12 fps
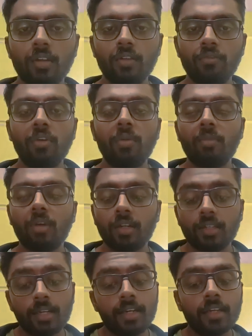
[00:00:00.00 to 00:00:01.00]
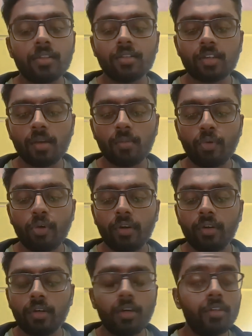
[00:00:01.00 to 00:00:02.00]
From a clinical standpoint,
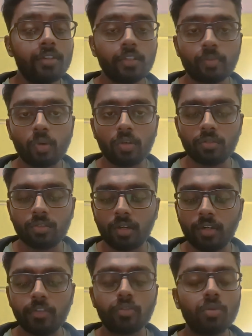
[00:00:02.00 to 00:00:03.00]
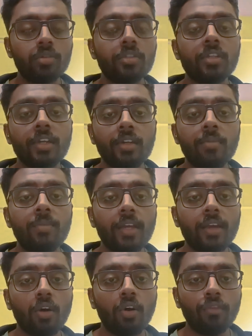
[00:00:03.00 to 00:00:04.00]
her response underscores the
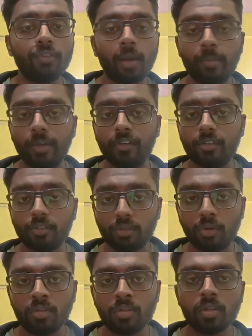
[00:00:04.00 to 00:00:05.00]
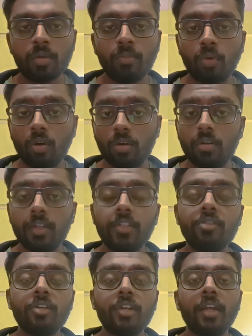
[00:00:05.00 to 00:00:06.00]
interplay of ambiguous loss, moral
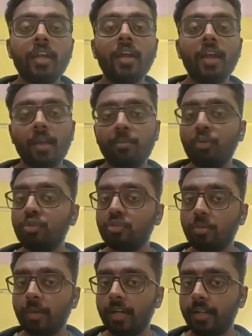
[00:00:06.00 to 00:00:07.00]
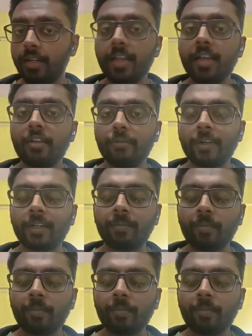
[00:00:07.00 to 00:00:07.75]
injury, and post traumatic caregiving,